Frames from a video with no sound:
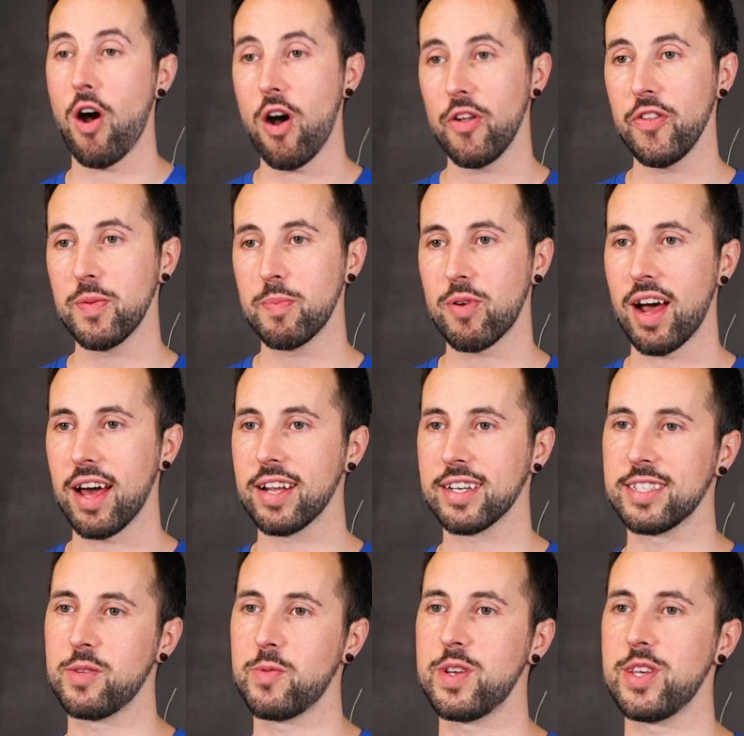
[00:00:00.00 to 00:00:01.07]
all the
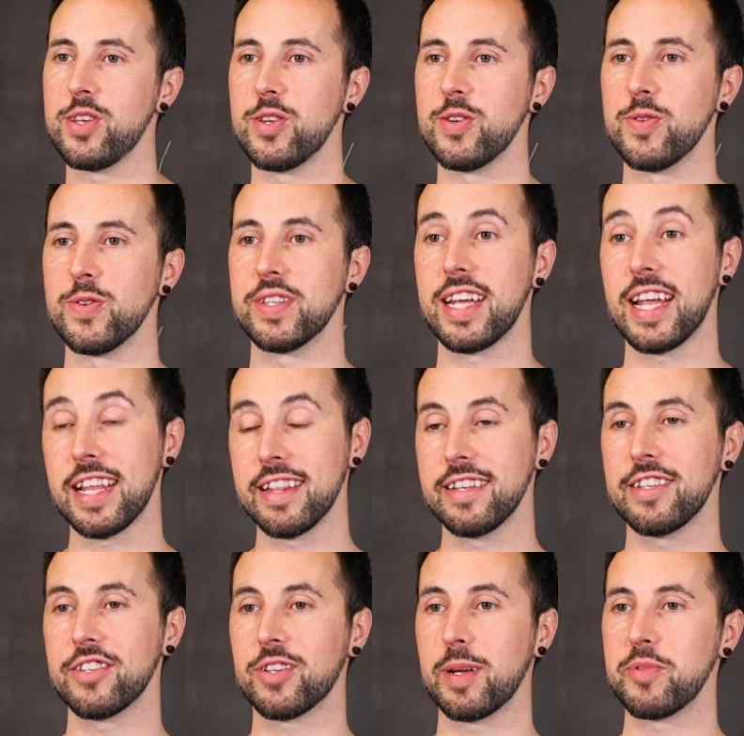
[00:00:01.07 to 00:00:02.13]
products that we use in the
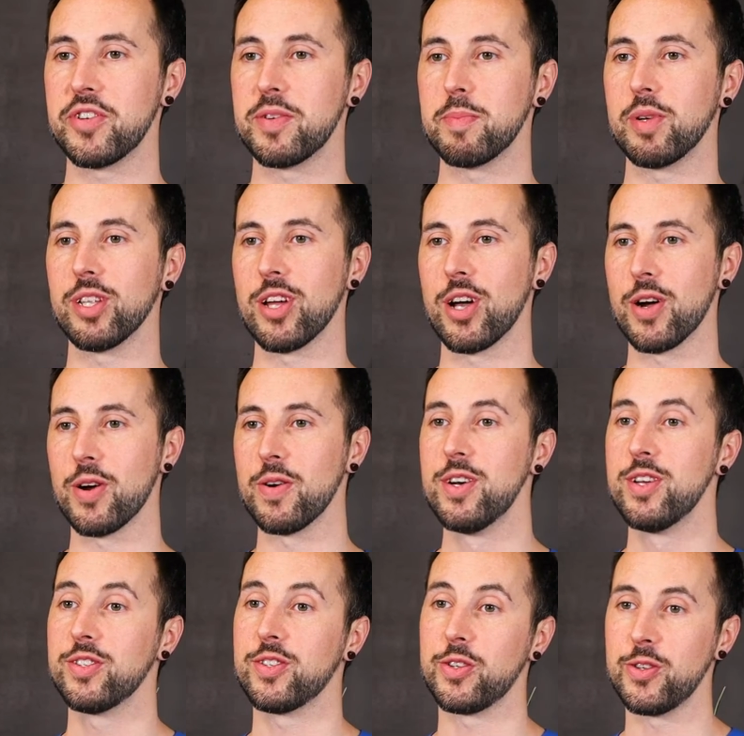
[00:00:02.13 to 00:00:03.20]
description below
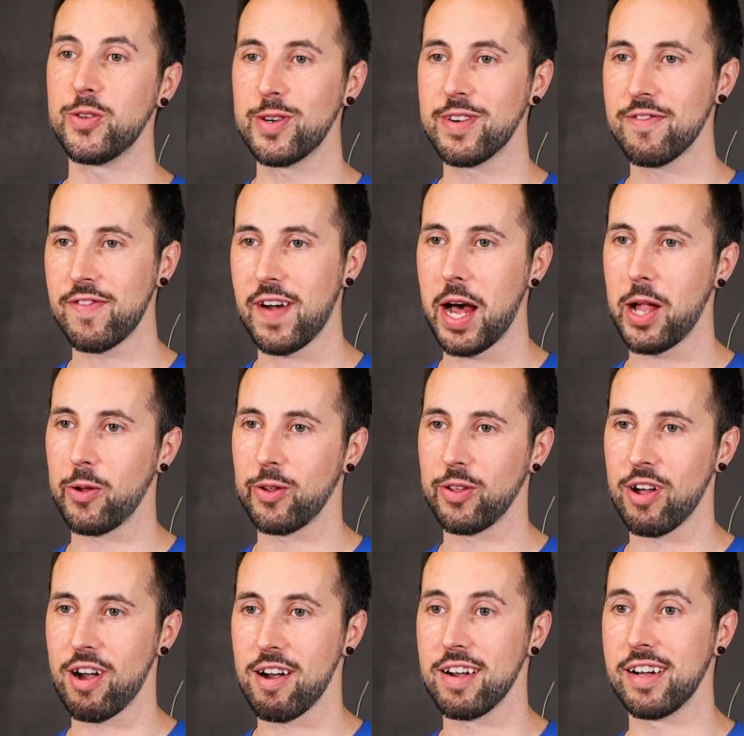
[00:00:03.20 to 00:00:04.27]
so you can follow
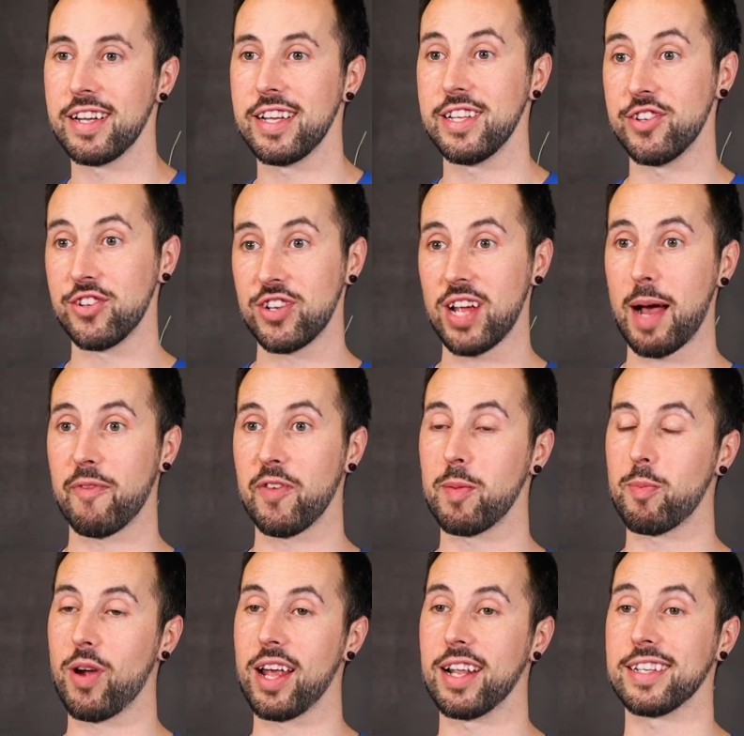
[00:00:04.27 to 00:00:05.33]
along and shop for the
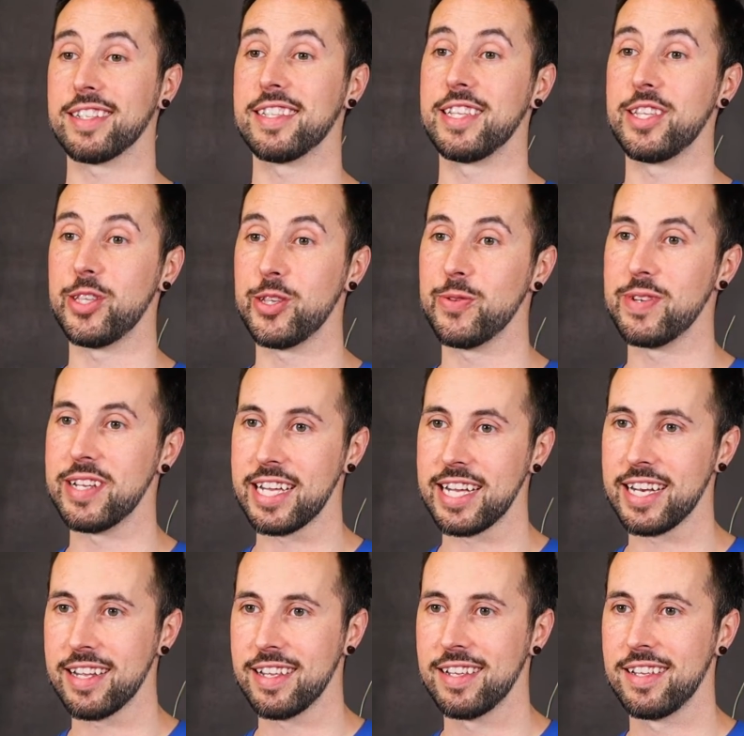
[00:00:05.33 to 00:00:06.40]
products that you
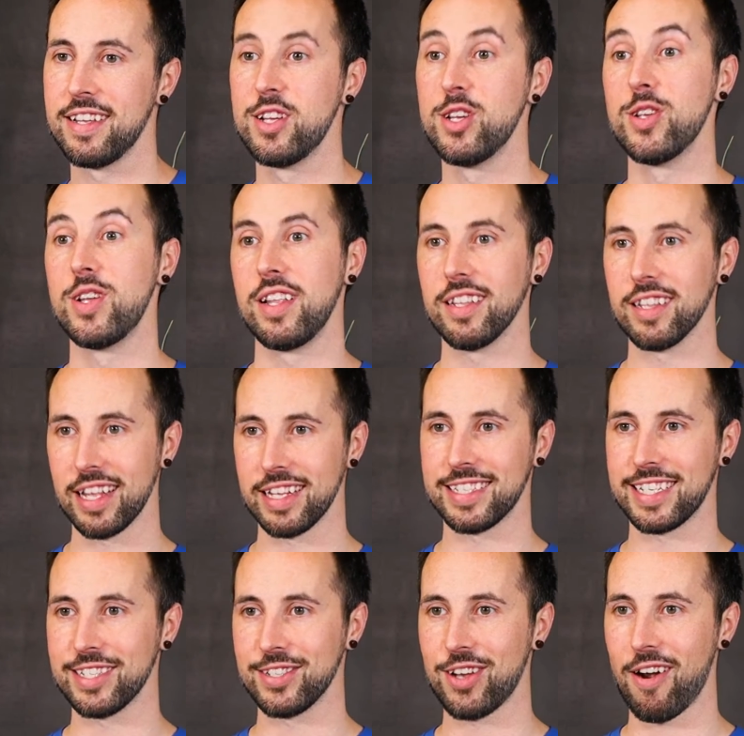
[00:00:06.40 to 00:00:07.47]
need. Let's
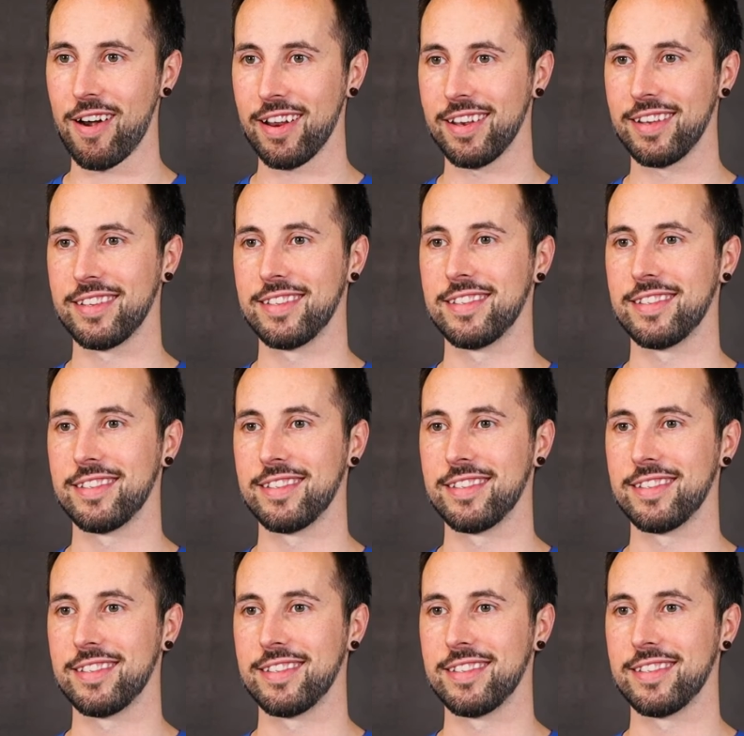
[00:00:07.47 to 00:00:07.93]
get started.